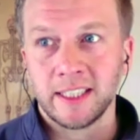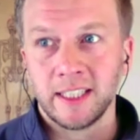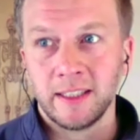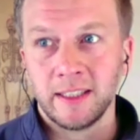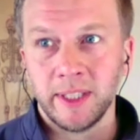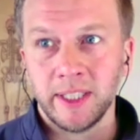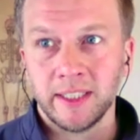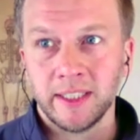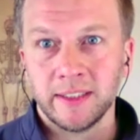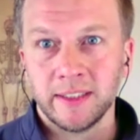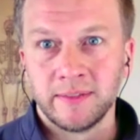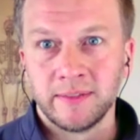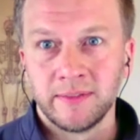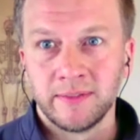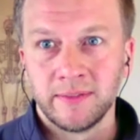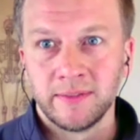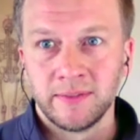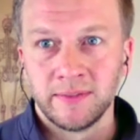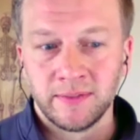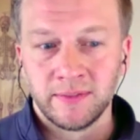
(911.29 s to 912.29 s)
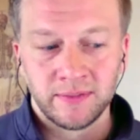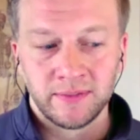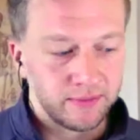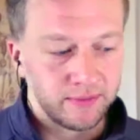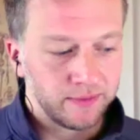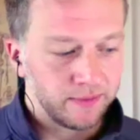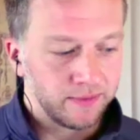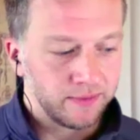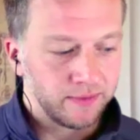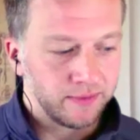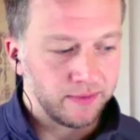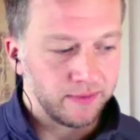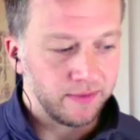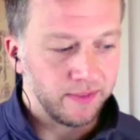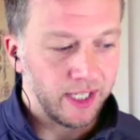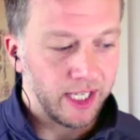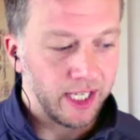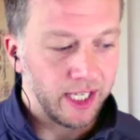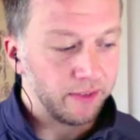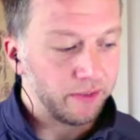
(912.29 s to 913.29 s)
I mean,
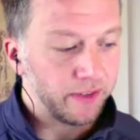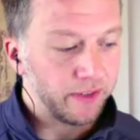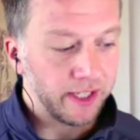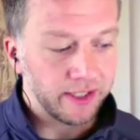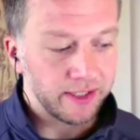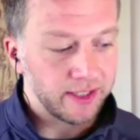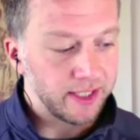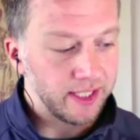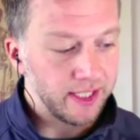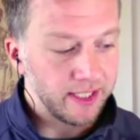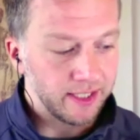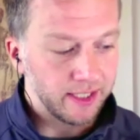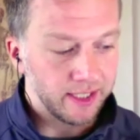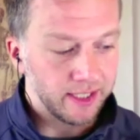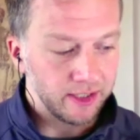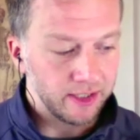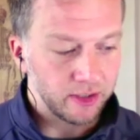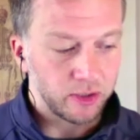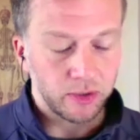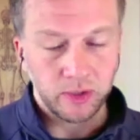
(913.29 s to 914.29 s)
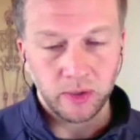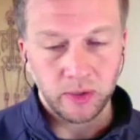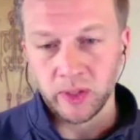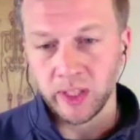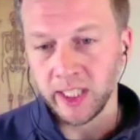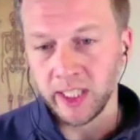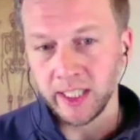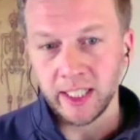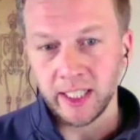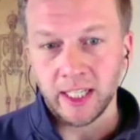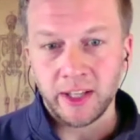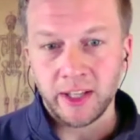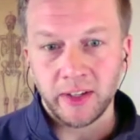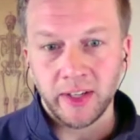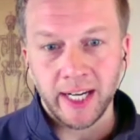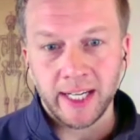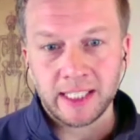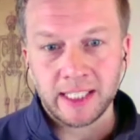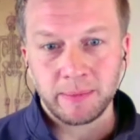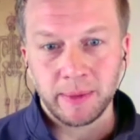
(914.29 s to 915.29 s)
NFL season is grueling in other
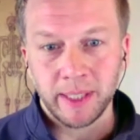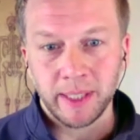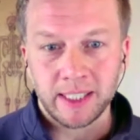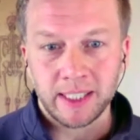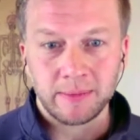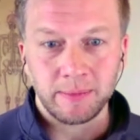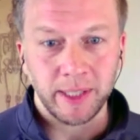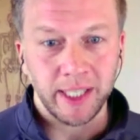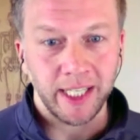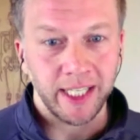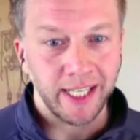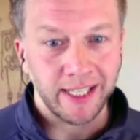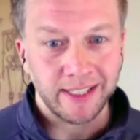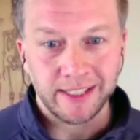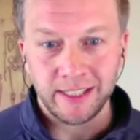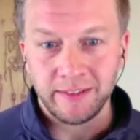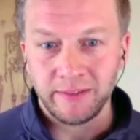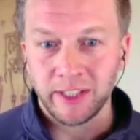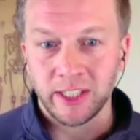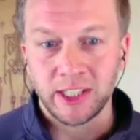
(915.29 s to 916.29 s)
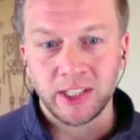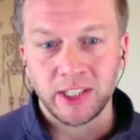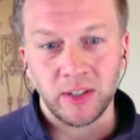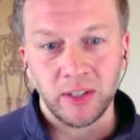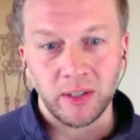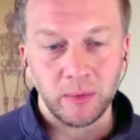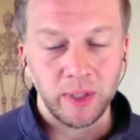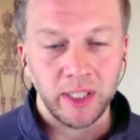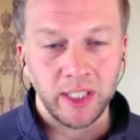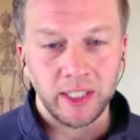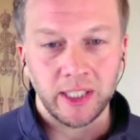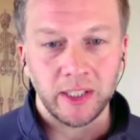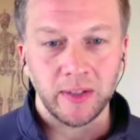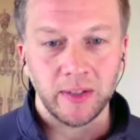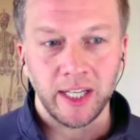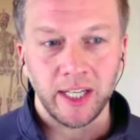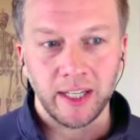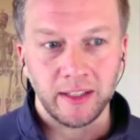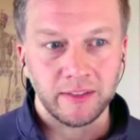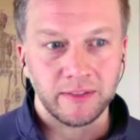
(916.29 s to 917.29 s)
aspects, but I guess even a short week, you
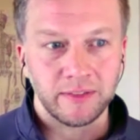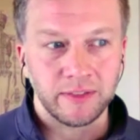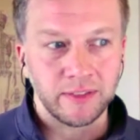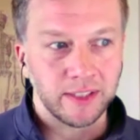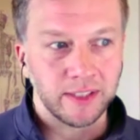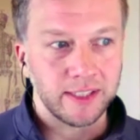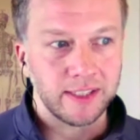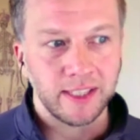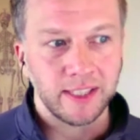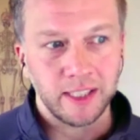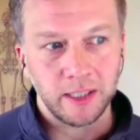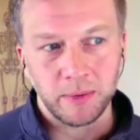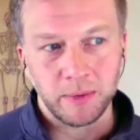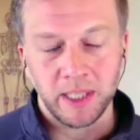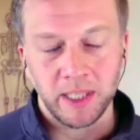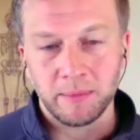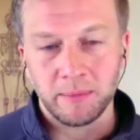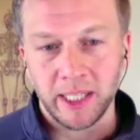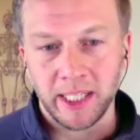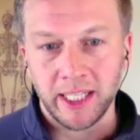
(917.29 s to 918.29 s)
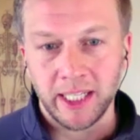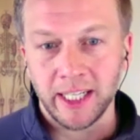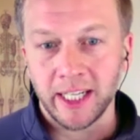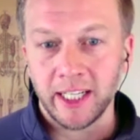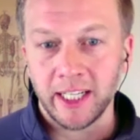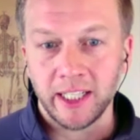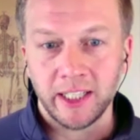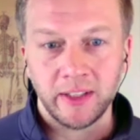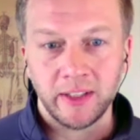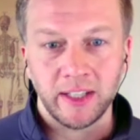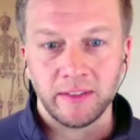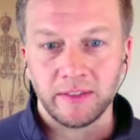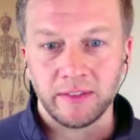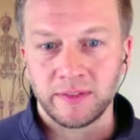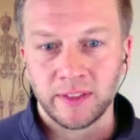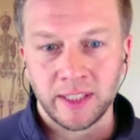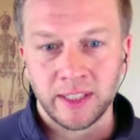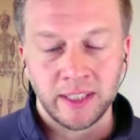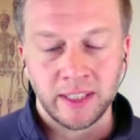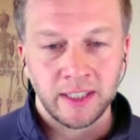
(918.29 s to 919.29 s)
have, let's say you play Monday night, you have
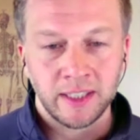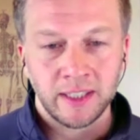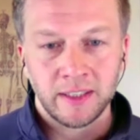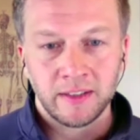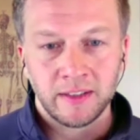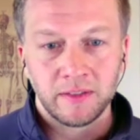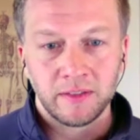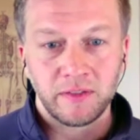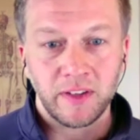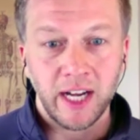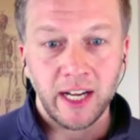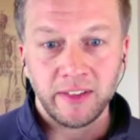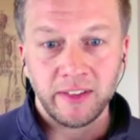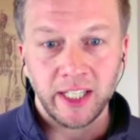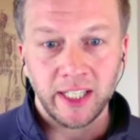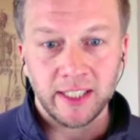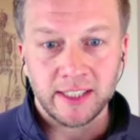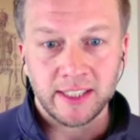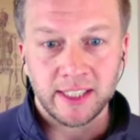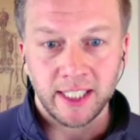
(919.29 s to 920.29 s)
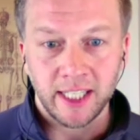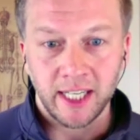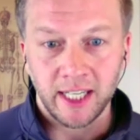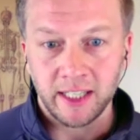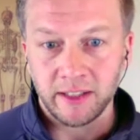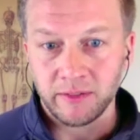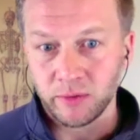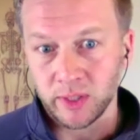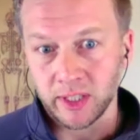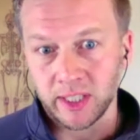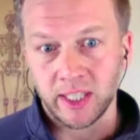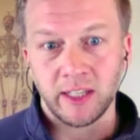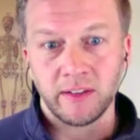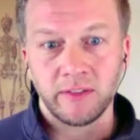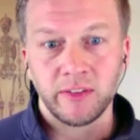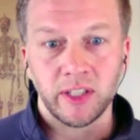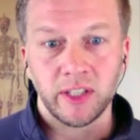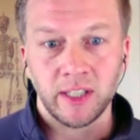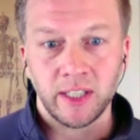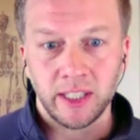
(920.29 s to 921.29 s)
5 days to kind of
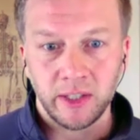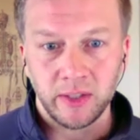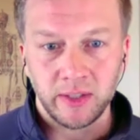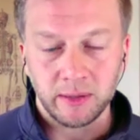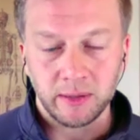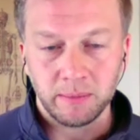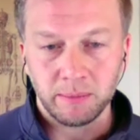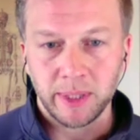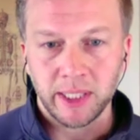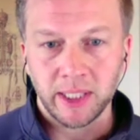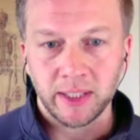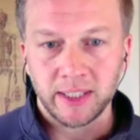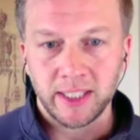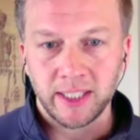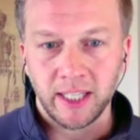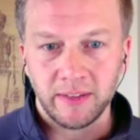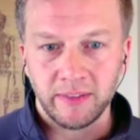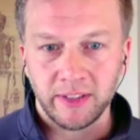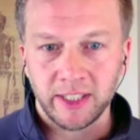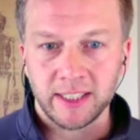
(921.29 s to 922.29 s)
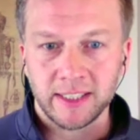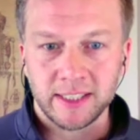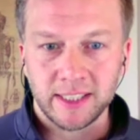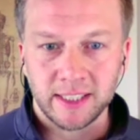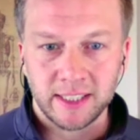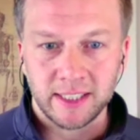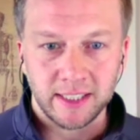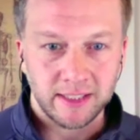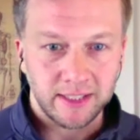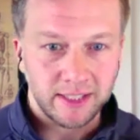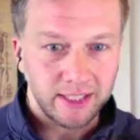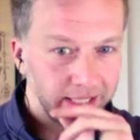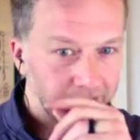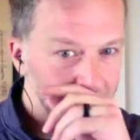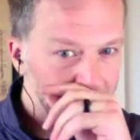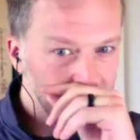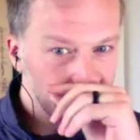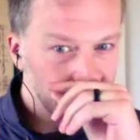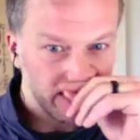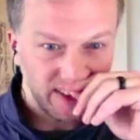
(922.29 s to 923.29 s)
recover and you can build kind of a consistent
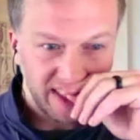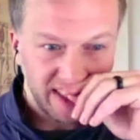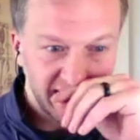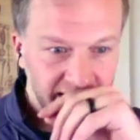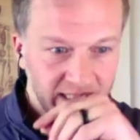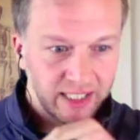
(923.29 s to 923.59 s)
schedule.